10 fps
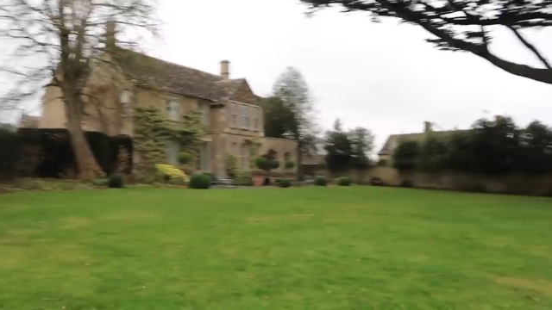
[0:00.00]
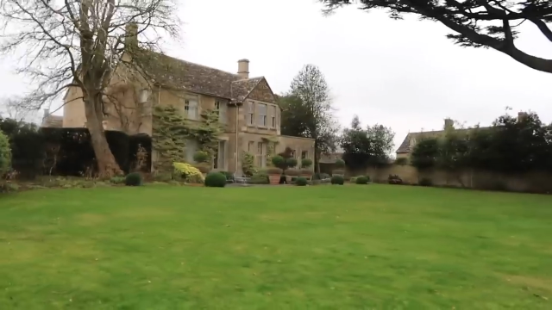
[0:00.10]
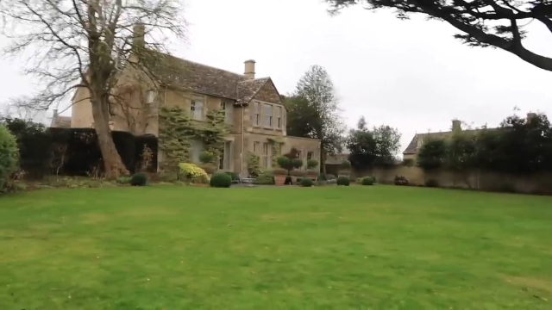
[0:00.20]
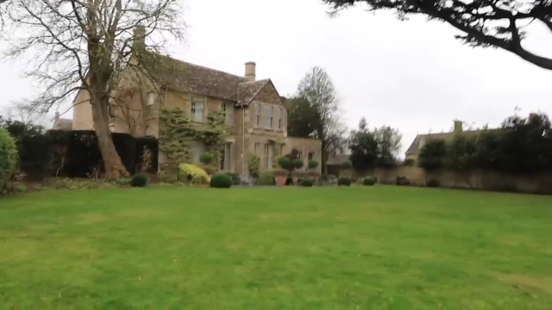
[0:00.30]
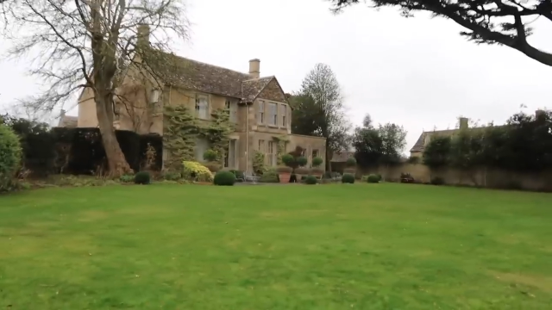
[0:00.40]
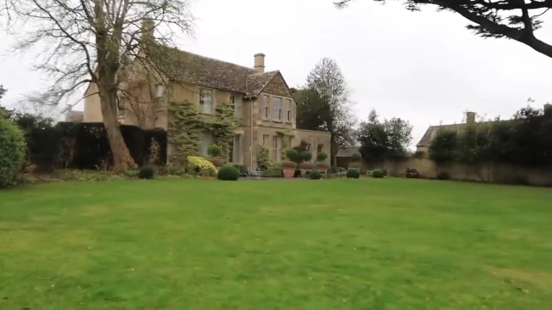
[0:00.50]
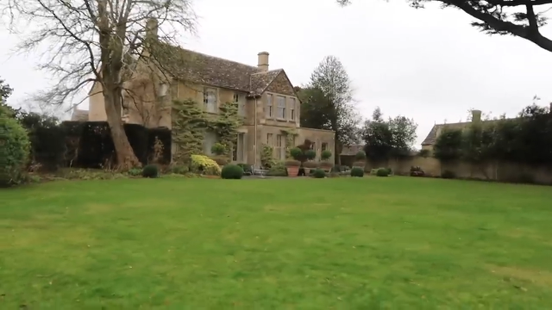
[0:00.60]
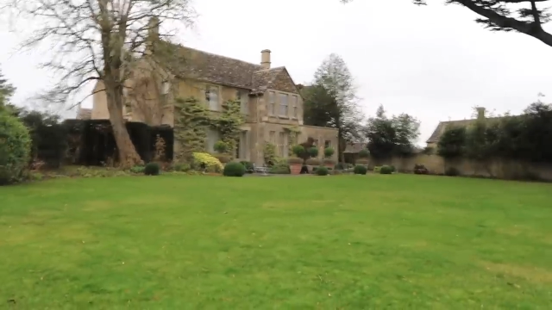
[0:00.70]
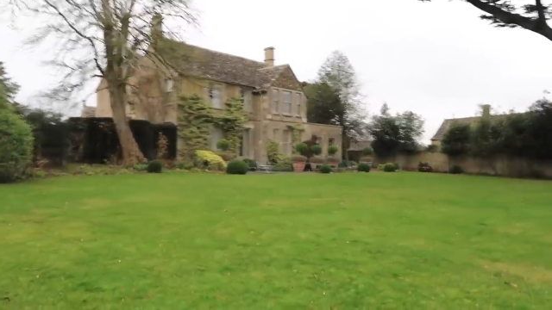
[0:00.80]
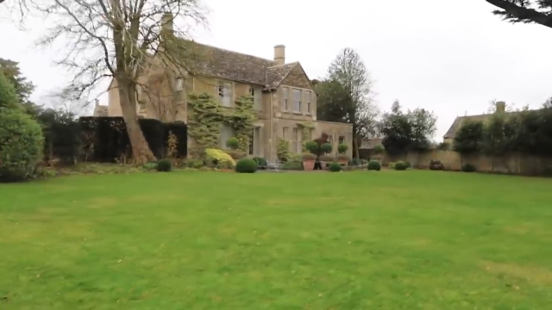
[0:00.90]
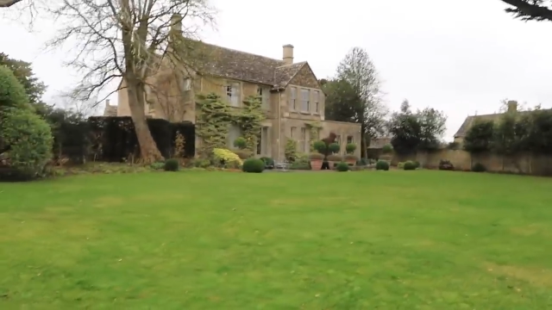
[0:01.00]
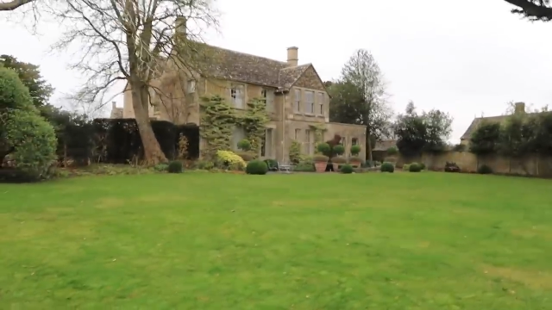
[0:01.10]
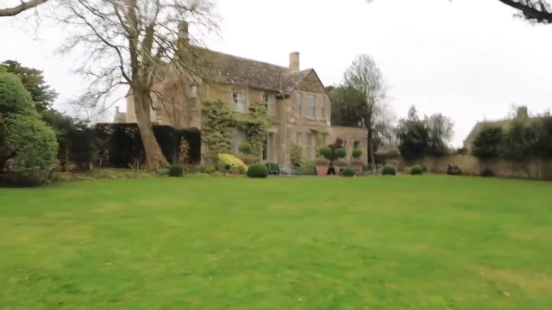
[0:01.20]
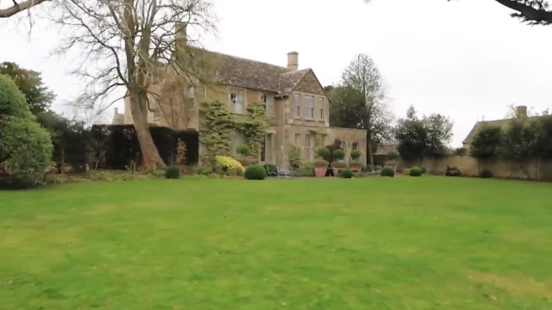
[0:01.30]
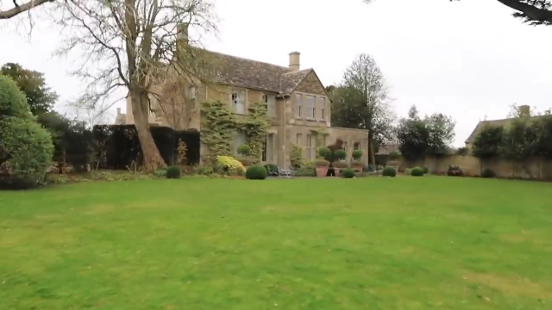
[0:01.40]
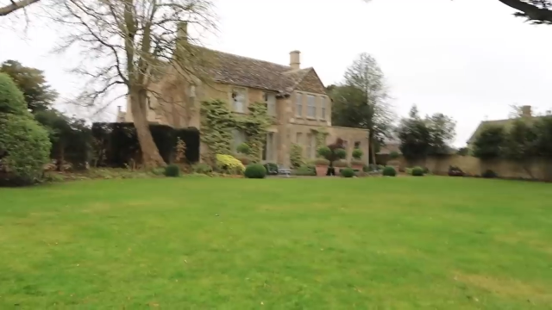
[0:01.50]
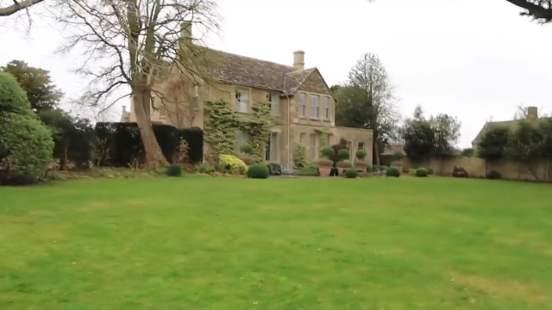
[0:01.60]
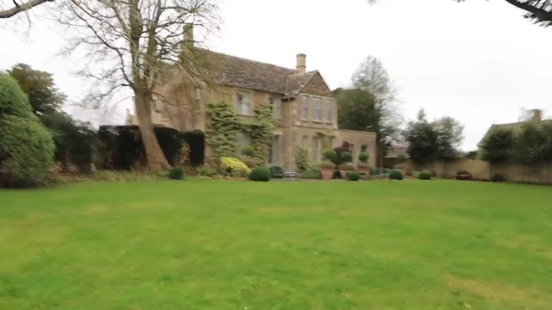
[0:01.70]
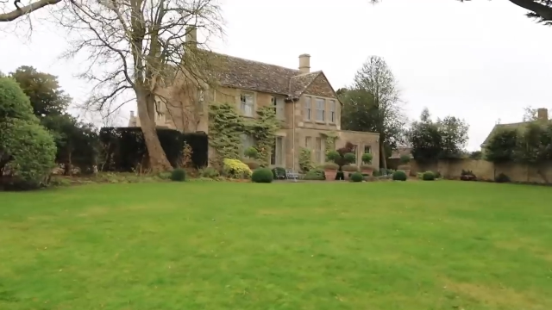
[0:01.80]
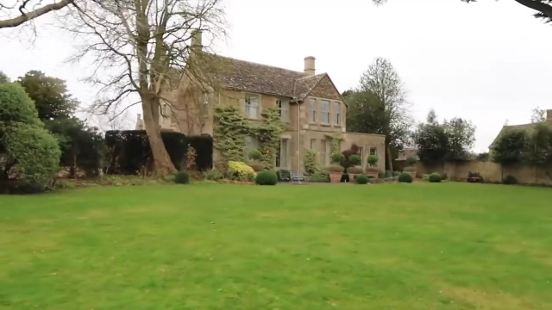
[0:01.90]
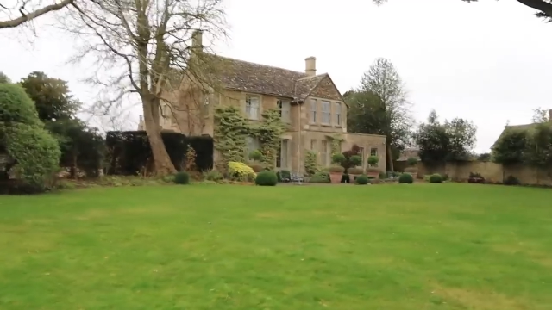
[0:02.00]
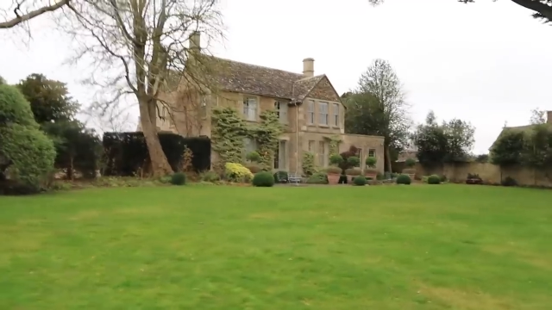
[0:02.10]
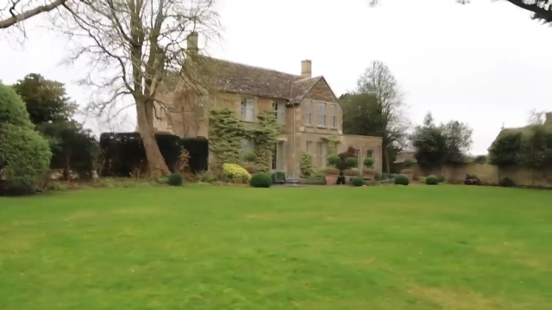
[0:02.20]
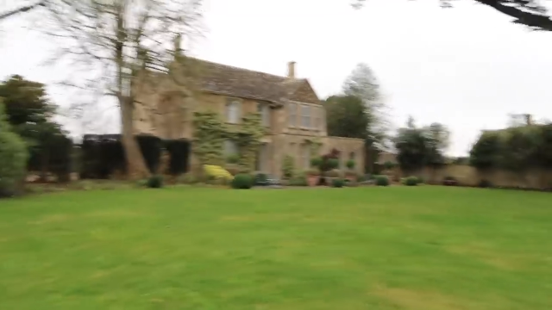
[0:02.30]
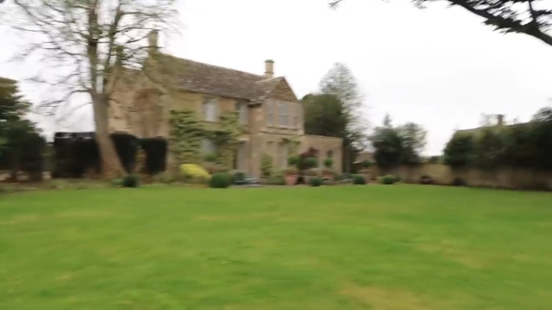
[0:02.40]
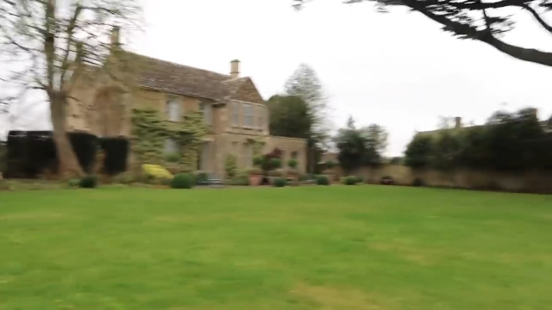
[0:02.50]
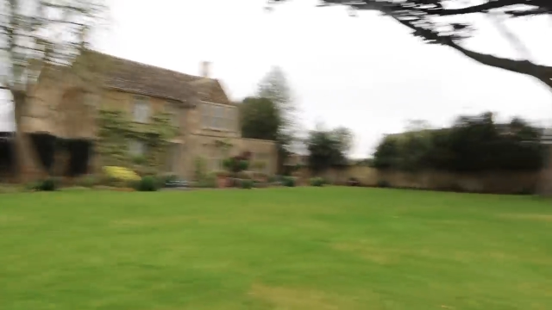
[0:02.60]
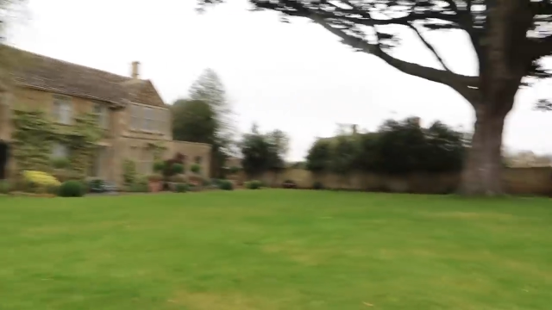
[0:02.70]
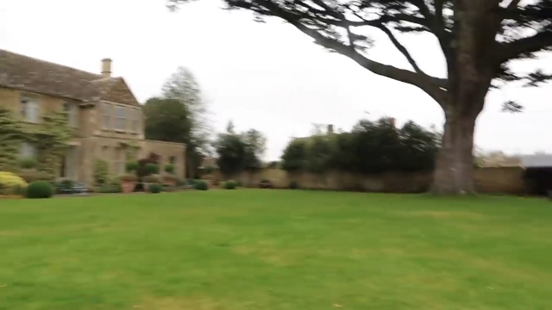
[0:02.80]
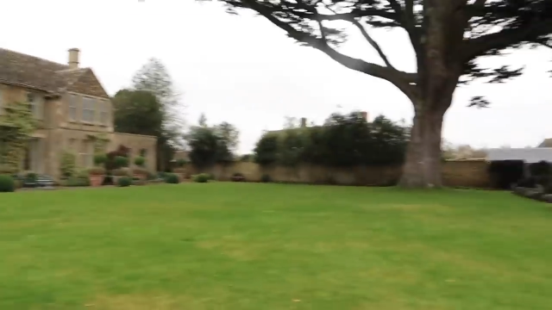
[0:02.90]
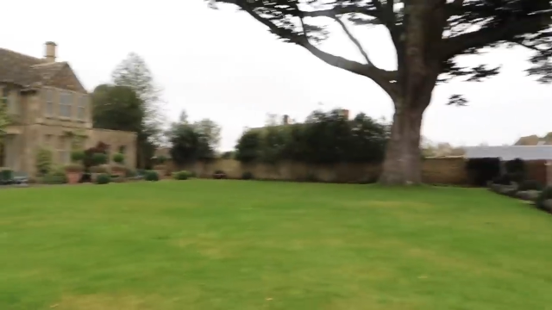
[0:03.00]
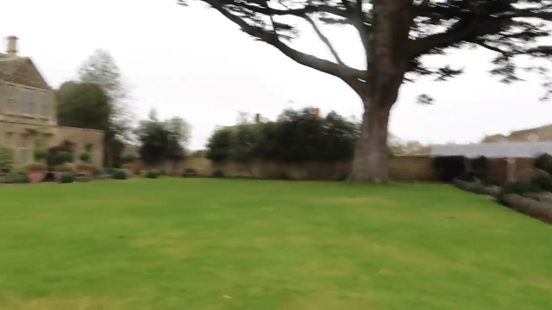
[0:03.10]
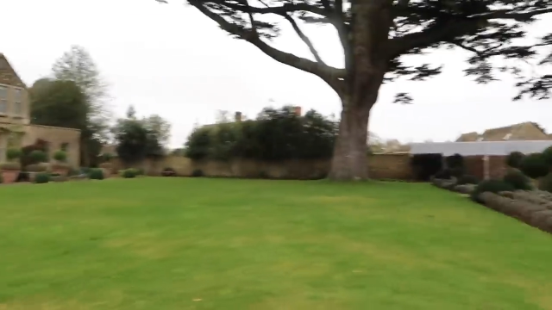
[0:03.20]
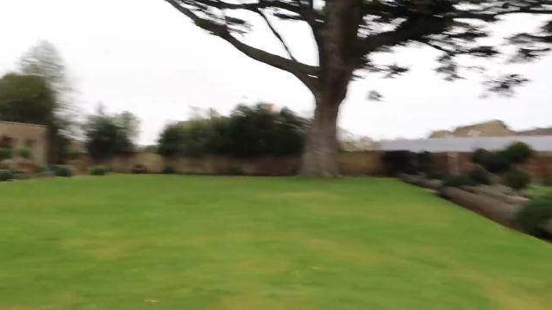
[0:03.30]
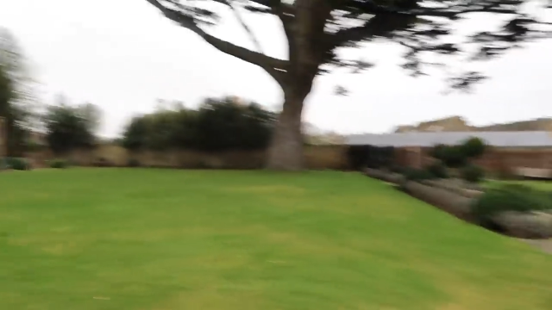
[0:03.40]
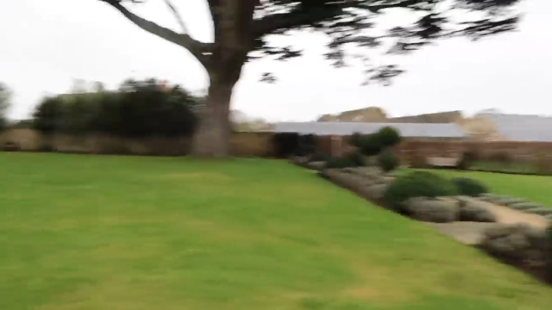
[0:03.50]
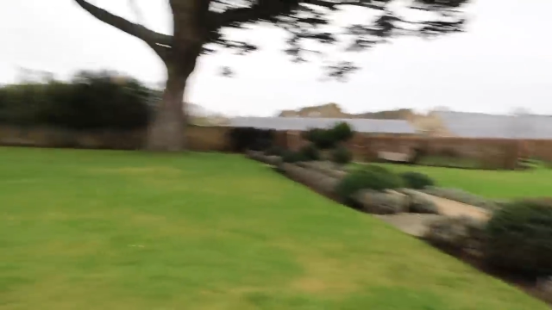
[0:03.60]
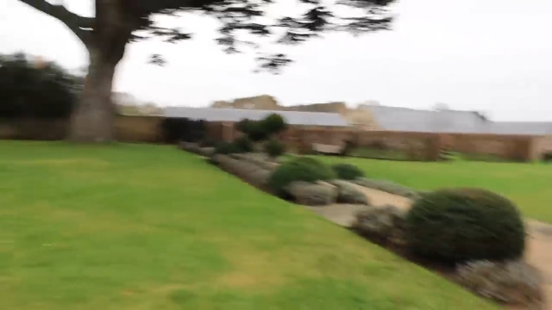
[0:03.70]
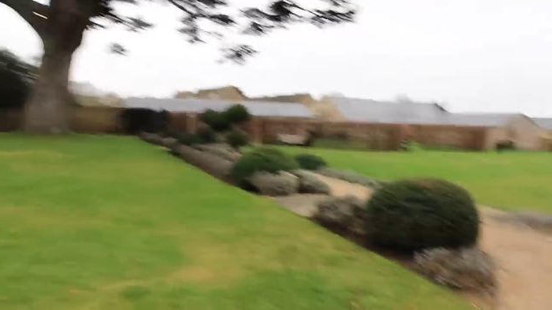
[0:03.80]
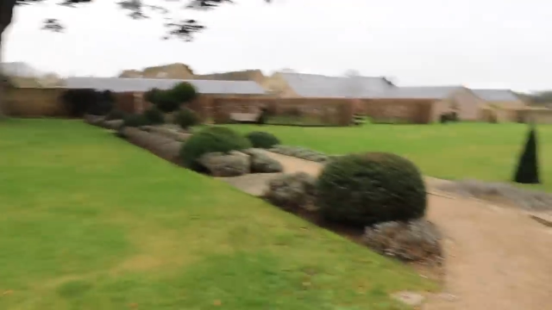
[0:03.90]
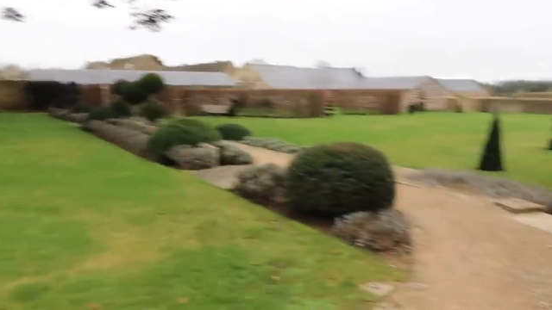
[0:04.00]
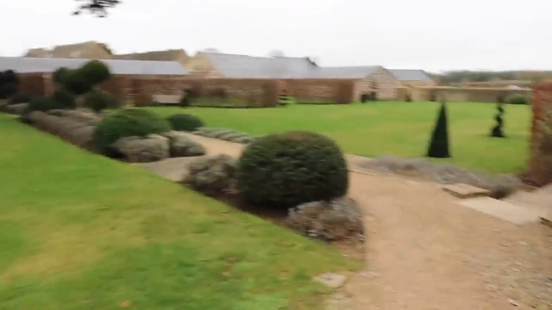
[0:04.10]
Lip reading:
[unreadable: no face in view]